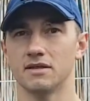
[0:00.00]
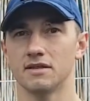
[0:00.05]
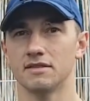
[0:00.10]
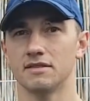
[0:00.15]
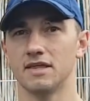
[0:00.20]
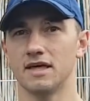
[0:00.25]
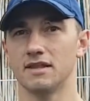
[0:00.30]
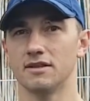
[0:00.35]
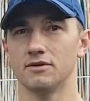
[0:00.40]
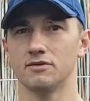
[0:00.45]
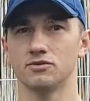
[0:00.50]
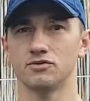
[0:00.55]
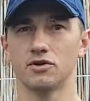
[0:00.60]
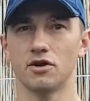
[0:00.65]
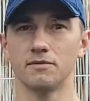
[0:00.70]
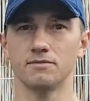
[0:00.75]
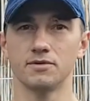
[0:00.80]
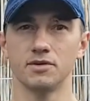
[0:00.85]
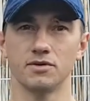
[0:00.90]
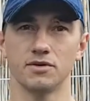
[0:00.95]
then you
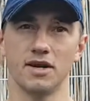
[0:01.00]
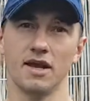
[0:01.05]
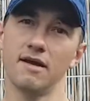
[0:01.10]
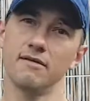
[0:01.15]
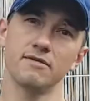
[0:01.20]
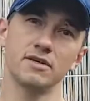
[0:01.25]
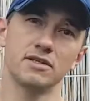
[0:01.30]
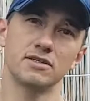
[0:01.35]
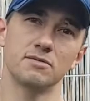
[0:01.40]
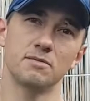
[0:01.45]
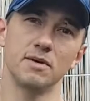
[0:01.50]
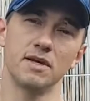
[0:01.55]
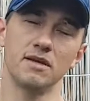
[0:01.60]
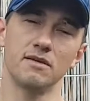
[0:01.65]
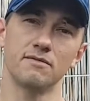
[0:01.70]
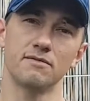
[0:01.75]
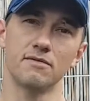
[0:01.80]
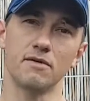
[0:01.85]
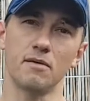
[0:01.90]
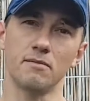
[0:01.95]
drop your average speed
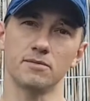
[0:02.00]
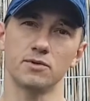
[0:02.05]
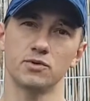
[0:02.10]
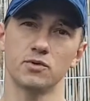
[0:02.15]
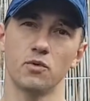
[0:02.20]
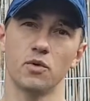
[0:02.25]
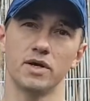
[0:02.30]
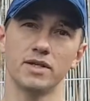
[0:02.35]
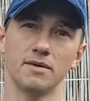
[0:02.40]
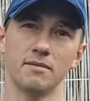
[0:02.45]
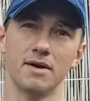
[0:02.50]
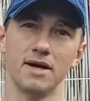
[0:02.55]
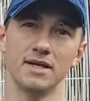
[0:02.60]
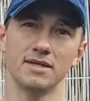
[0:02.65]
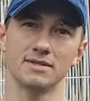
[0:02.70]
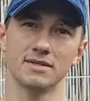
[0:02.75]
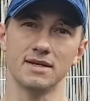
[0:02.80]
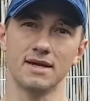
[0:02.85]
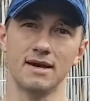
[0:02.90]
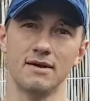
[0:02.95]
from 20
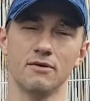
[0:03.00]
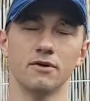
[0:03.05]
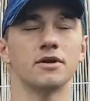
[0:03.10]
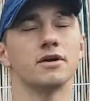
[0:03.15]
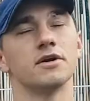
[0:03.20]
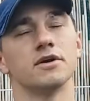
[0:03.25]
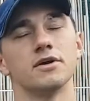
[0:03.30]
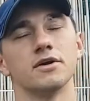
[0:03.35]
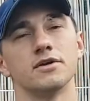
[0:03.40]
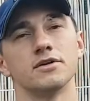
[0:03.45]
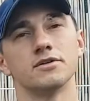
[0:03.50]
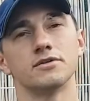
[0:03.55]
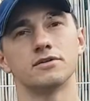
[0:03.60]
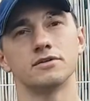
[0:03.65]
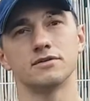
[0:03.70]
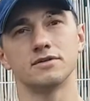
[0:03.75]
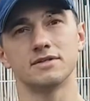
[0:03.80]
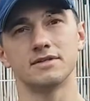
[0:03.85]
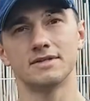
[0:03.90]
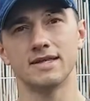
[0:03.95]
miles an hour to
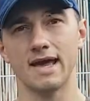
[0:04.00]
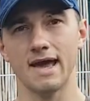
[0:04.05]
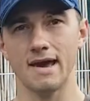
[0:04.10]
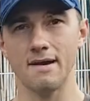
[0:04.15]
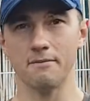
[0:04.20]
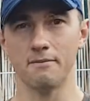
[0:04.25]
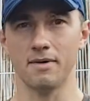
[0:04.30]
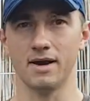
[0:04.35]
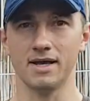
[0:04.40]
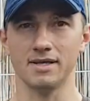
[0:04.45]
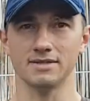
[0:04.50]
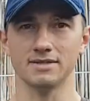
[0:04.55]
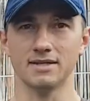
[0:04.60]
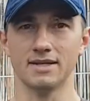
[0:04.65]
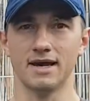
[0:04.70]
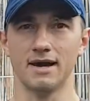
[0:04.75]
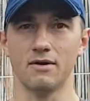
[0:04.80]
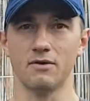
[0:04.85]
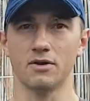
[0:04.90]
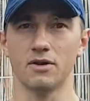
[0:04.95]
10 miles an
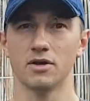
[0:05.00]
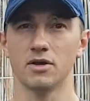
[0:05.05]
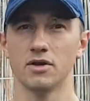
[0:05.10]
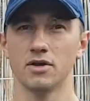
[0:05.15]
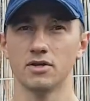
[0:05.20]
hour.